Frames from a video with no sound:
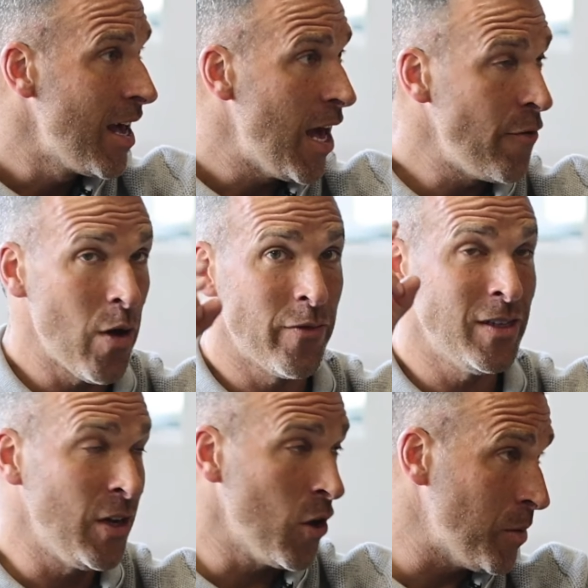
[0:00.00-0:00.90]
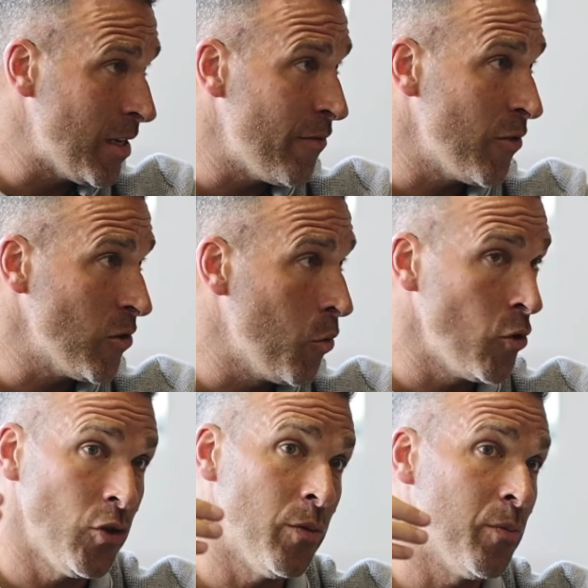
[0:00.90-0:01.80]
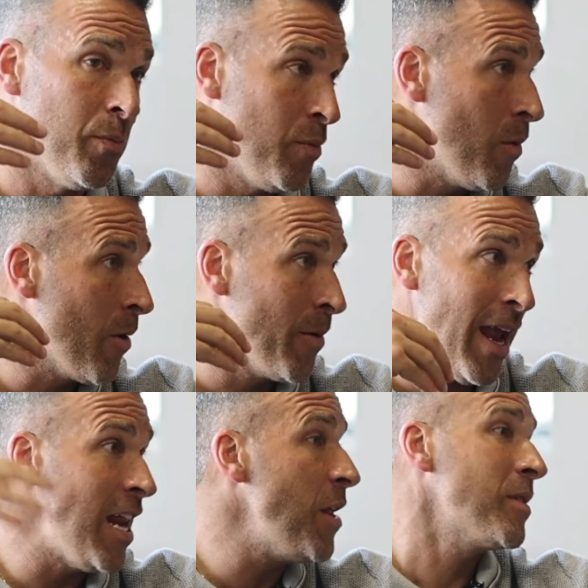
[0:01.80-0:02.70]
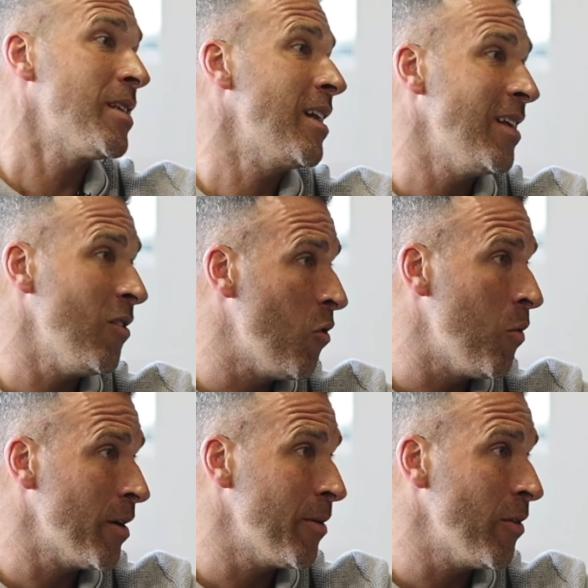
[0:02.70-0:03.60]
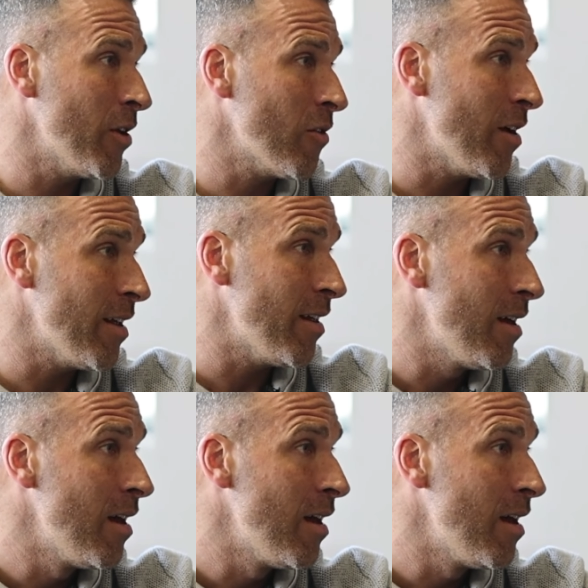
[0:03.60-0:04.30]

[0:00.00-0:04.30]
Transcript: If you have a 0% first mortgage, you can borrow an 80% home equity line of credit.